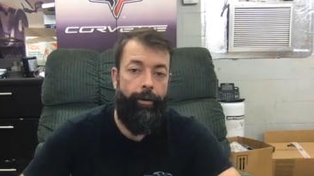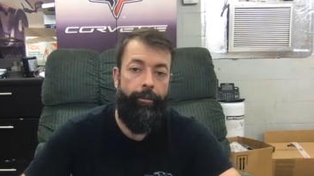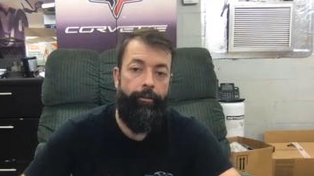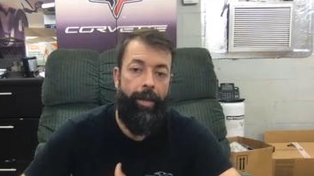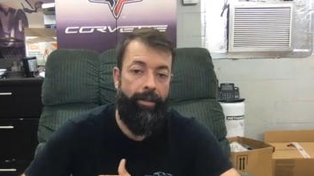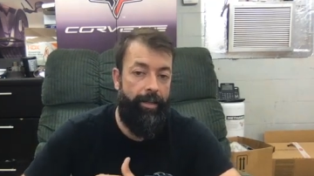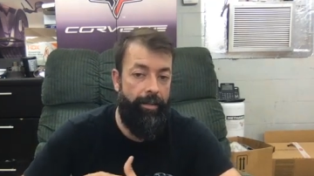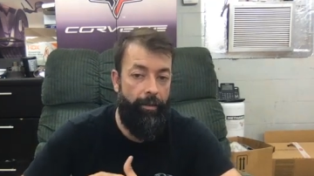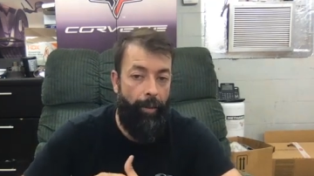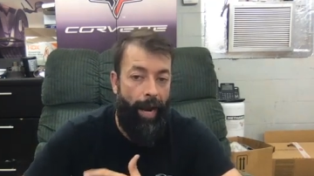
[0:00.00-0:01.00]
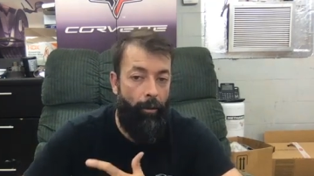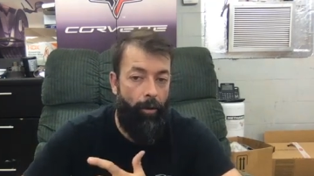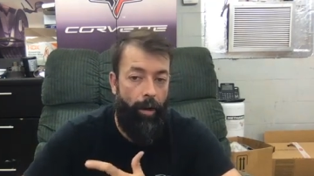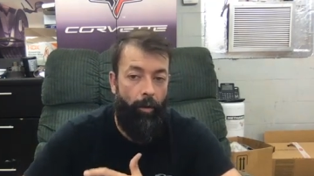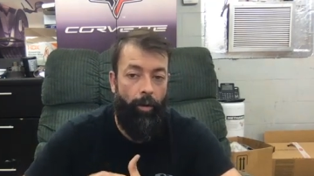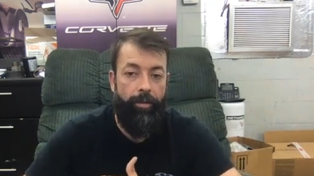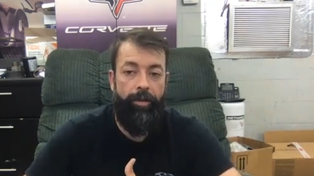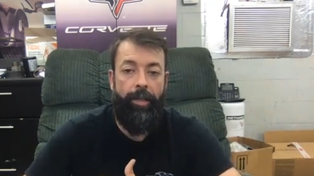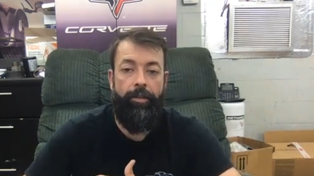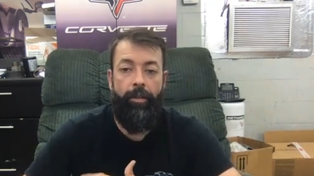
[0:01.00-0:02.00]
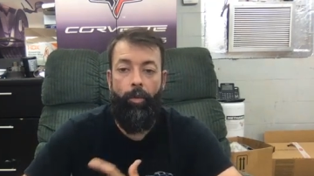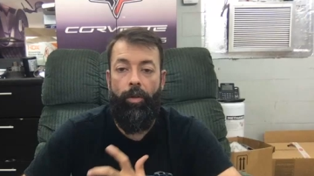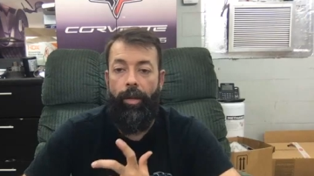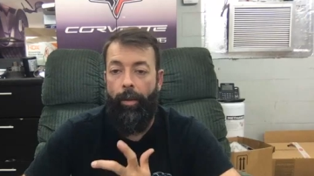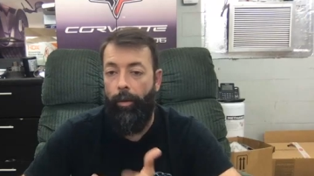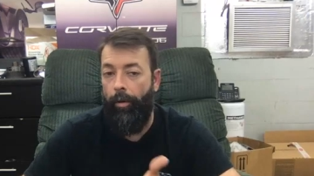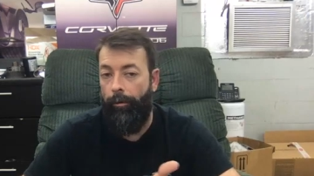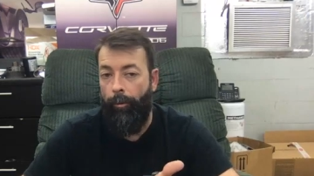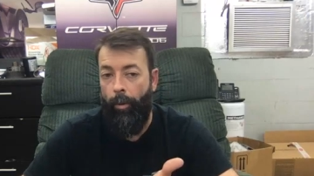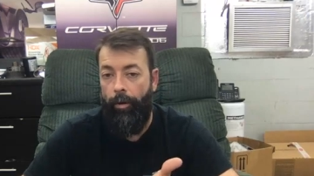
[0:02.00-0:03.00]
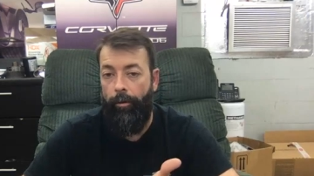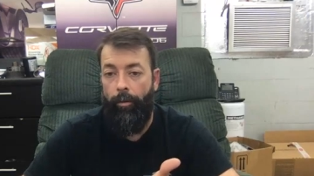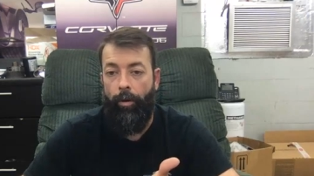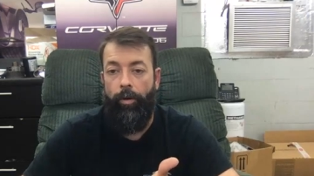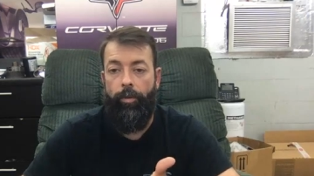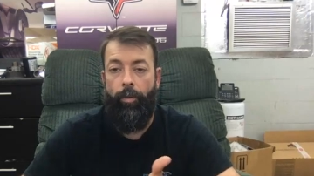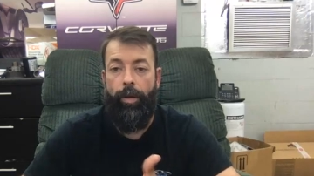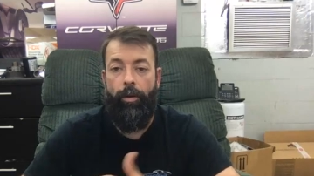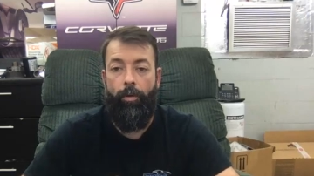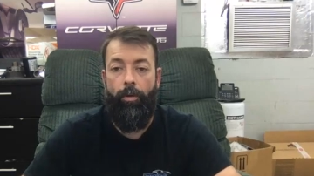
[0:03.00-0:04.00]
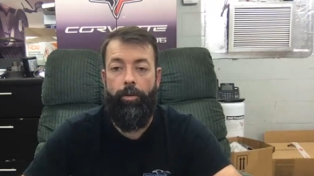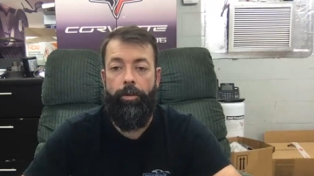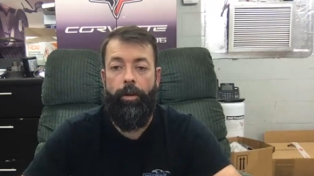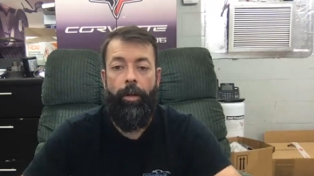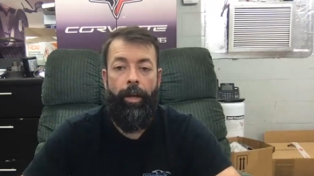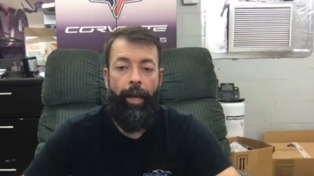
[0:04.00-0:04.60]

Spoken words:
Makes decent power. I want to say it's somewhere in the neighborhood of 400, 420 horse.